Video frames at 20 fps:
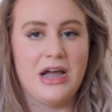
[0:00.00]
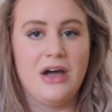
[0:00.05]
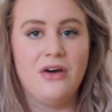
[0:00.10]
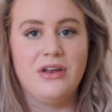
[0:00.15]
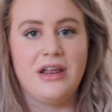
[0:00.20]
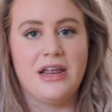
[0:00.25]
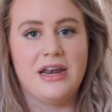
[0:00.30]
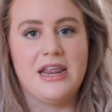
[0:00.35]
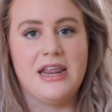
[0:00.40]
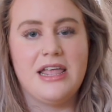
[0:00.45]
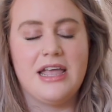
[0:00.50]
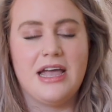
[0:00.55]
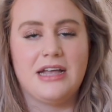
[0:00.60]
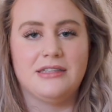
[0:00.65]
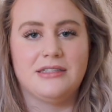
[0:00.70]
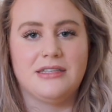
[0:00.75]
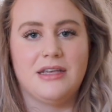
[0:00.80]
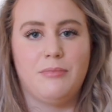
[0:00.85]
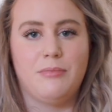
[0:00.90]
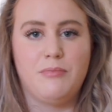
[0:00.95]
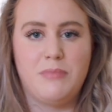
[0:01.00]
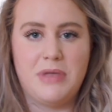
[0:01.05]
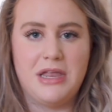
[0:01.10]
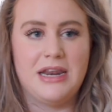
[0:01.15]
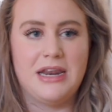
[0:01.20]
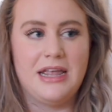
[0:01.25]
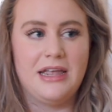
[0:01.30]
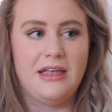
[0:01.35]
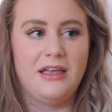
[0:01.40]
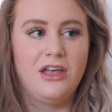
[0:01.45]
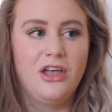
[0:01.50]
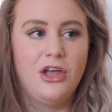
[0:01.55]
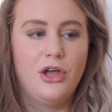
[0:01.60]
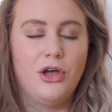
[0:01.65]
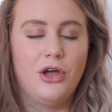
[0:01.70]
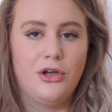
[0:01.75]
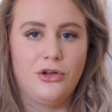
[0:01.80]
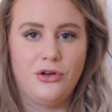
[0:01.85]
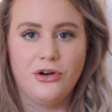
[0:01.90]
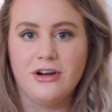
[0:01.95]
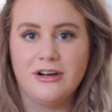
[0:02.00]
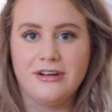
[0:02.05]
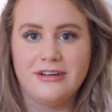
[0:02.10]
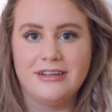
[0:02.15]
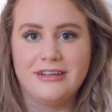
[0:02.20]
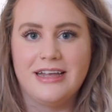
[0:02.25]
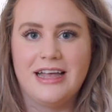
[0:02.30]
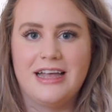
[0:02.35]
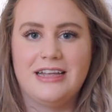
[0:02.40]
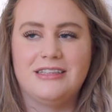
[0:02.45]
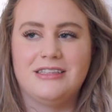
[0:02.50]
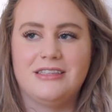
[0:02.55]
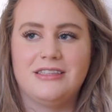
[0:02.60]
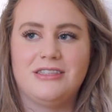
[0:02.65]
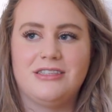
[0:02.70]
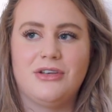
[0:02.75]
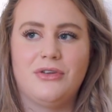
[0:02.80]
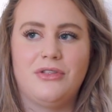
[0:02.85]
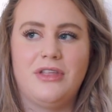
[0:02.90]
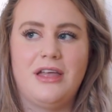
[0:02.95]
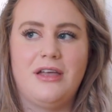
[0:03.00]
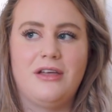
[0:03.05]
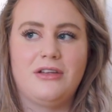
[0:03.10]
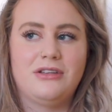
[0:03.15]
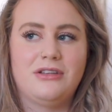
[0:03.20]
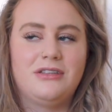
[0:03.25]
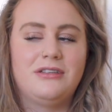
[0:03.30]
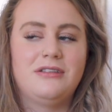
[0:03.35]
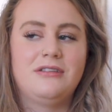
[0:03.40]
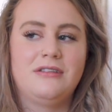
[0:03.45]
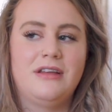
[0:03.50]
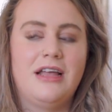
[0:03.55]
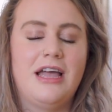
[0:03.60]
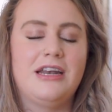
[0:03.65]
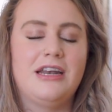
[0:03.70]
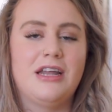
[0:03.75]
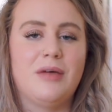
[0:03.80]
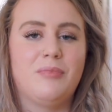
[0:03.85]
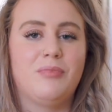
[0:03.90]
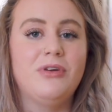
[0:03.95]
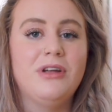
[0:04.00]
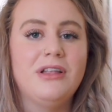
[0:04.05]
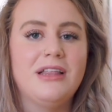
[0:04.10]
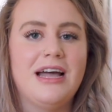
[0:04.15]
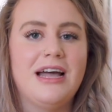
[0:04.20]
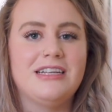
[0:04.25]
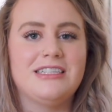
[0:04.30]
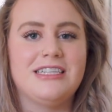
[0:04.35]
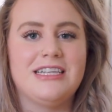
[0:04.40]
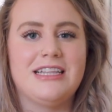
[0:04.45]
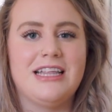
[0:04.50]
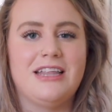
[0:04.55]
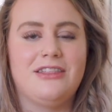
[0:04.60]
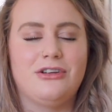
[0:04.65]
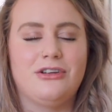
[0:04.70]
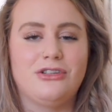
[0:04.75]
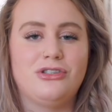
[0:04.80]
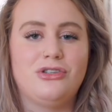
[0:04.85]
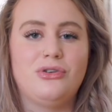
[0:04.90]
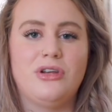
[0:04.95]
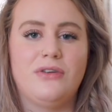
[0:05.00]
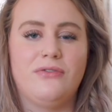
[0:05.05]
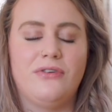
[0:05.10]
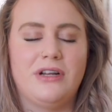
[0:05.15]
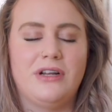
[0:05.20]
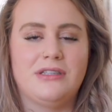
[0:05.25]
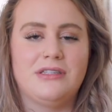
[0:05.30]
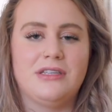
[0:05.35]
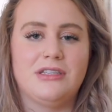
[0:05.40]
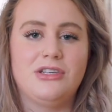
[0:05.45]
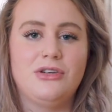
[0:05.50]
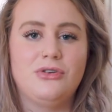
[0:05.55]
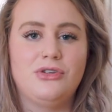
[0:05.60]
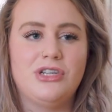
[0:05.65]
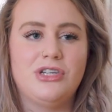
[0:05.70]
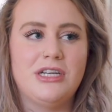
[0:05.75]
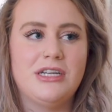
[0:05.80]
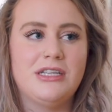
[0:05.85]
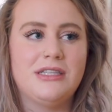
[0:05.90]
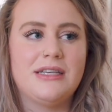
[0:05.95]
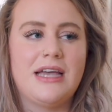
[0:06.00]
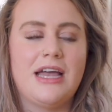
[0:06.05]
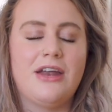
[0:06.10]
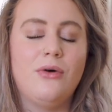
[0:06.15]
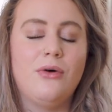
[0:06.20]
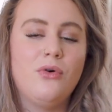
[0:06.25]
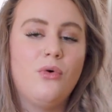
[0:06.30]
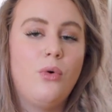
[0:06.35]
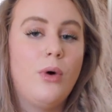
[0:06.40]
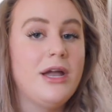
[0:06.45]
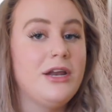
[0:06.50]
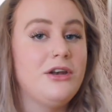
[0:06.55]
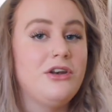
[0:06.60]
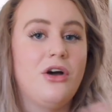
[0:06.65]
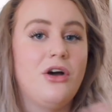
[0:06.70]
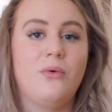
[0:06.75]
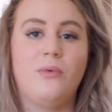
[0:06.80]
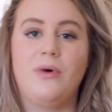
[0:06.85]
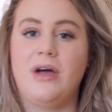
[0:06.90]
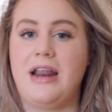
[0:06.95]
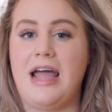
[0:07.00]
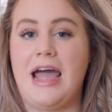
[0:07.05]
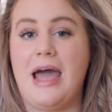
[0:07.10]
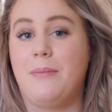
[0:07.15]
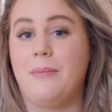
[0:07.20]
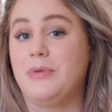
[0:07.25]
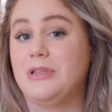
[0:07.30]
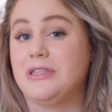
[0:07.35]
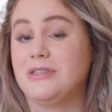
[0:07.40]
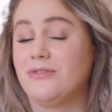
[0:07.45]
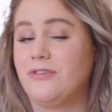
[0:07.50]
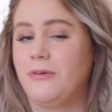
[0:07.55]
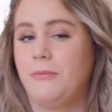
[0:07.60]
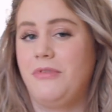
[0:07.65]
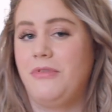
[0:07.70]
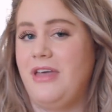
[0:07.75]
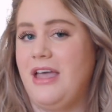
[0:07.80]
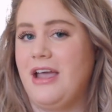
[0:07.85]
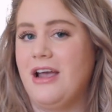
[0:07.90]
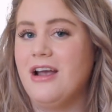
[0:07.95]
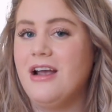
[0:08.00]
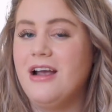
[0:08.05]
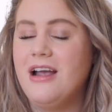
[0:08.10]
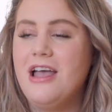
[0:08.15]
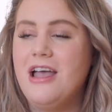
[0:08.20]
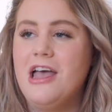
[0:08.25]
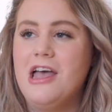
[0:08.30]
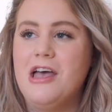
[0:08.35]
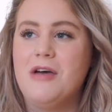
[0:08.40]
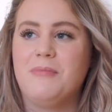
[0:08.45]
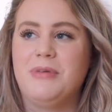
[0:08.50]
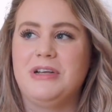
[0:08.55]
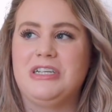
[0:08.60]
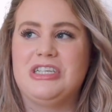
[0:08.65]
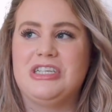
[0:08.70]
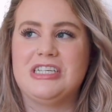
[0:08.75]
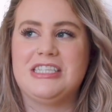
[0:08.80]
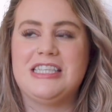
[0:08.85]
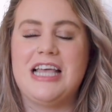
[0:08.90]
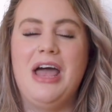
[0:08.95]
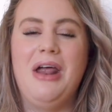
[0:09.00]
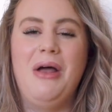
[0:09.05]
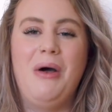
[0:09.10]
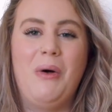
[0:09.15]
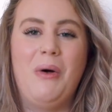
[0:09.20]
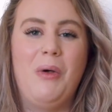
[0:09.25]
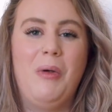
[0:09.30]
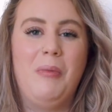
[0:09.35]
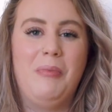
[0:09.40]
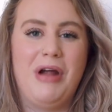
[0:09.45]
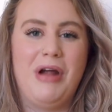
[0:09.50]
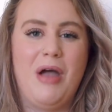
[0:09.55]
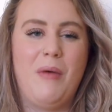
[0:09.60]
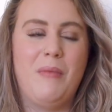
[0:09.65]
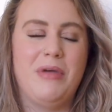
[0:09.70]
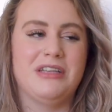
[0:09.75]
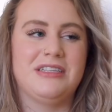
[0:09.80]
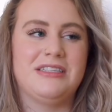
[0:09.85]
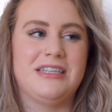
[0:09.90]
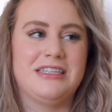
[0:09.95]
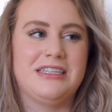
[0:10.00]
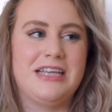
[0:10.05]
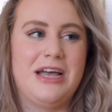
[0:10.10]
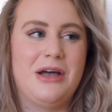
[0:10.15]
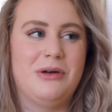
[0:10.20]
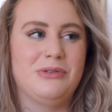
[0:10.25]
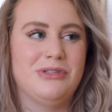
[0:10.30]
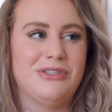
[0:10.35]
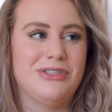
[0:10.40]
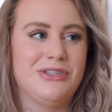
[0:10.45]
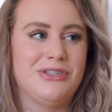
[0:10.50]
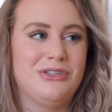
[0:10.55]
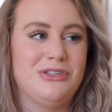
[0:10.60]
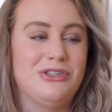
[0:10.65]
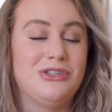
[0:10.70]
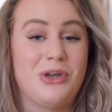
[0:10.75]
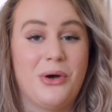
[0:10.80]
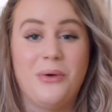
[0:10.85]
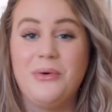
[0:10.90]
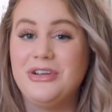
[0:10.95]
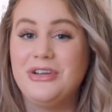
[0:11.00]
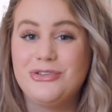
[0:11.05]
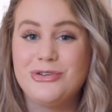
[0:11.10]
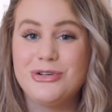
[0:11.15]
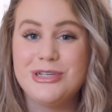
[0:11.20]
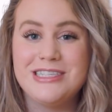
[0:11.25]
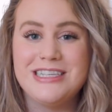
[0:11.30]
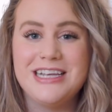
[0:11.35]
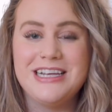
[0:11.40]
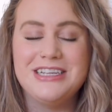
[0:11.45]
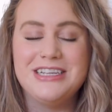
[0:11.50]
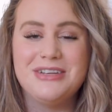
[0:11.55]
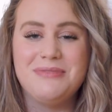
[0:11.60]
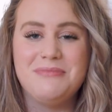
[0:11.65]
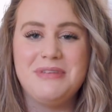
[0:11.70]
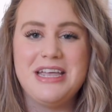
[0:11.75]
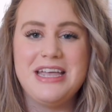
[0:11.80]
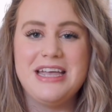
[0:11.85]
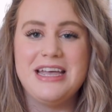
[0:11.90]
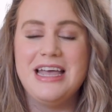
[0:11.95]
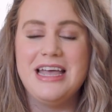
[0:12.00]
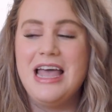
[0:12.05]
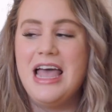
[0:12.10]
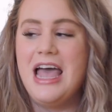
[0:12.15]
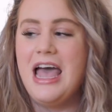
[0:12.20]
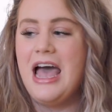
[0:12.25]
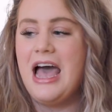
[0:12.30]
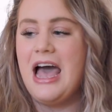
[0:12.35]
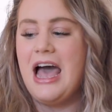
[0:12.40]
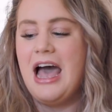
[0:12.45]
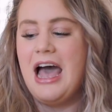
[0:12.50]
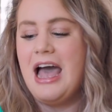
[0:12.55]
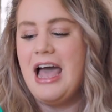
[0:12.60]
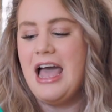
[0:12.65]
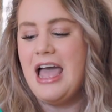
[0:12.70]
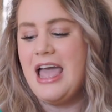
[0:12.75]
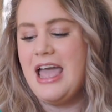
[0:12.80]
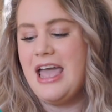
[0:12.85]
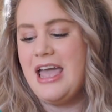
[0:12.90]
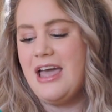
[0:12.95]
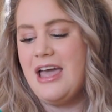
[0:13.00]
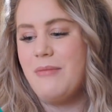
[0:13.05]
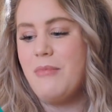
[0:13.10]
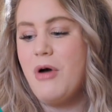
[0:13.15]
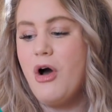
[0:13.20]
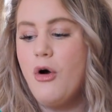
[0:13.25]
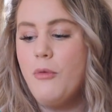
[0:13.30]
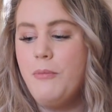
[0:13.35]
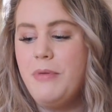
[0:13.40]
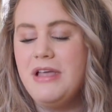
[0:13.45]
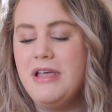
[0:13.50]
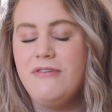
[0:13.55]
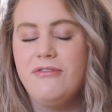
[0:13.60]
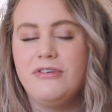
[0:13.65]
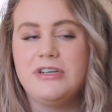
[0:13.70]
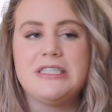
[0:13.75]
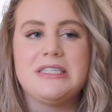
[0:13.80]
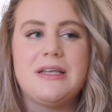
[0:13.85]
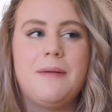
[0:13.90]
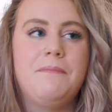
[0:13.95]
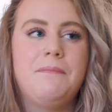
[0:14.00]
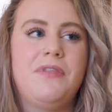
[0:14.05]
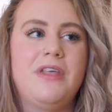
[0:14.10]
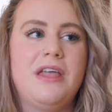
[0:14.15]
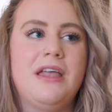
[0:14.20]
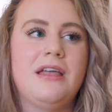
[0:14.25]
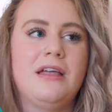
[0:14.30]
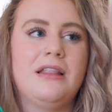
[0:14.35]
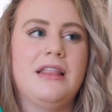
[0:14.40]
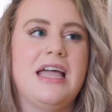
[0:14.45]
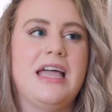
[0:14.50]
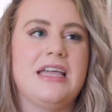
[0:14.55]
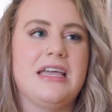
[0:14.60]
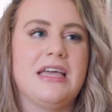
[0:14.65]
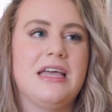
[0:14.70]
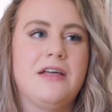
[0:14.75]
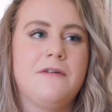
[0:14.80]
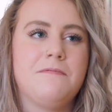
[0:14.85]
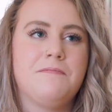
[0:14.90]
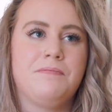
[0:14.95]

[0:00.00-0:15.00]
out, and he ends up meeting a girl, and so they end up realizing that there's two different institutions. I don't quite know what happens from there, but just that whole premise sounds so interesting to me. I am hoping for something like